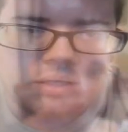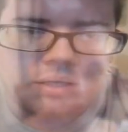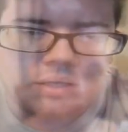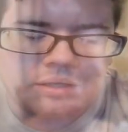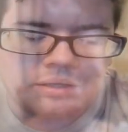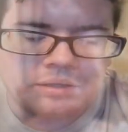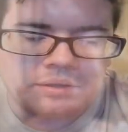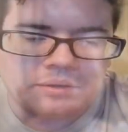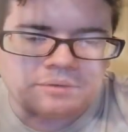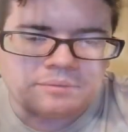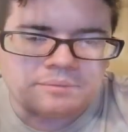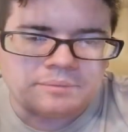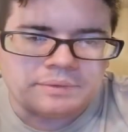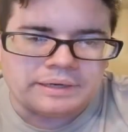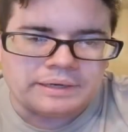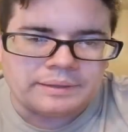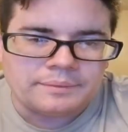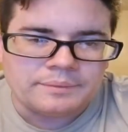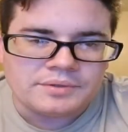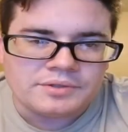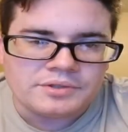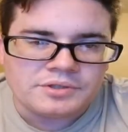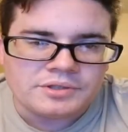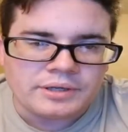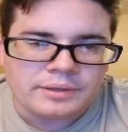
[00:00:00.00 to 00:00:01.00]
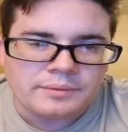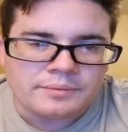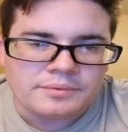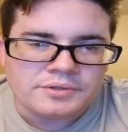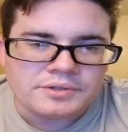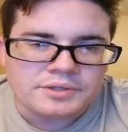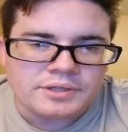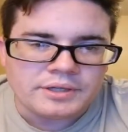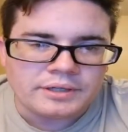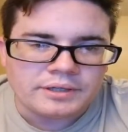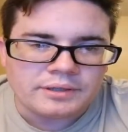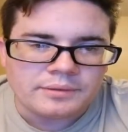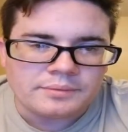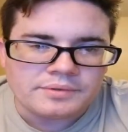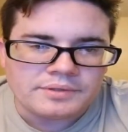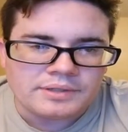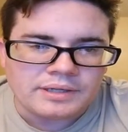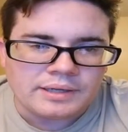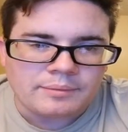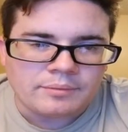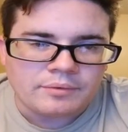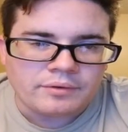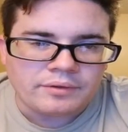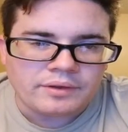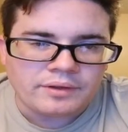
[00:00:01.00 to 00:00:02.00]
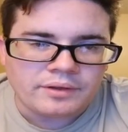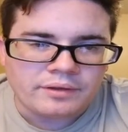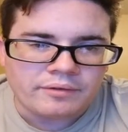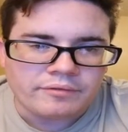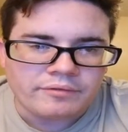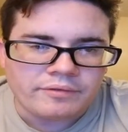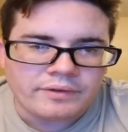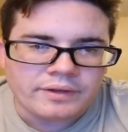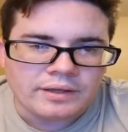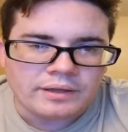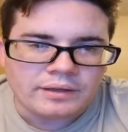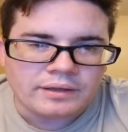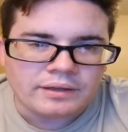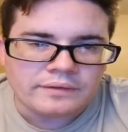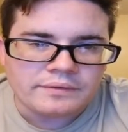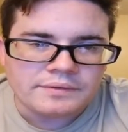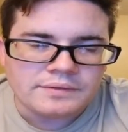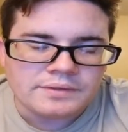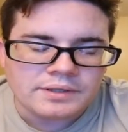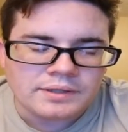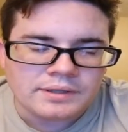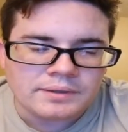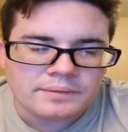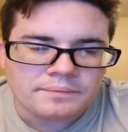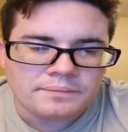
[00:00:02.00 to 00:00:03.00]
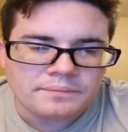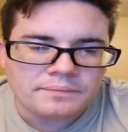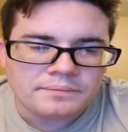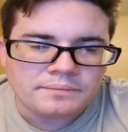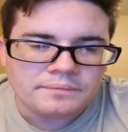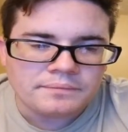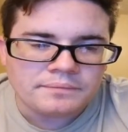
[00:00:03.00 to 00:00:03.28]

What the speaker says: Hello, my name is James Jacobs and I'm on the VLF team.